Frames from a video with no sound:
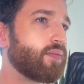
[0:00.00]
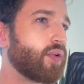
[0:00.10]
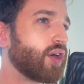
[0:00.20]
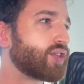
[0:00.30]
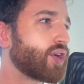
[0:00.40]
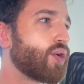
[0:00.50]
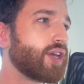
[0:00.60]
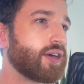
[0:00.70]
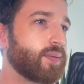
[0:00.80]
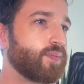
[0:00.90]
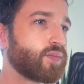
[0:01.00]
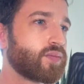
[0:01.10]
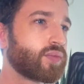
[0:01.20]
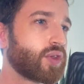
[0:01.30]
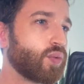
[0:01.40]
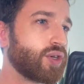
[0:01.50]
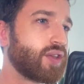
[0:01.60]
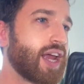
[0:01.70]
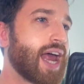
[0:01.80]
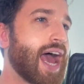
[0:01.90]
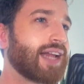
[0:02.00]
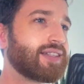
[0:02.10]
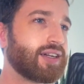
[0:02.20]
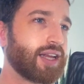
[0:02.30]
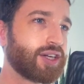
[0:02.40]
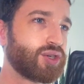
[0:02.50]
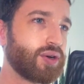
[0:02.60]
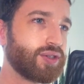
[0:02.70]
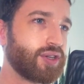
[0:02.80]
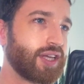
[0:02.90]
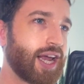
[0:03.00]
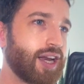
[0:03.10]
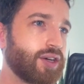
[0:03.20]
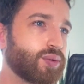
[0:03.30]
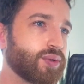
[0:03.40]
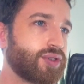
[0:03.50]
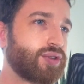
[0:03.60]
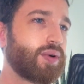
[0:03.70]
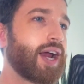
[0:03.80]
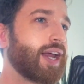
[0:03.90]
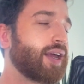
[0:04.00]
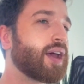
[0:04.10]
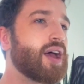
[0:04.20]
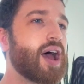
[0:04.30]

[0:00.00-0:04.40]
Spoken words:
Sodium, which then adds an electron to the n equals 3,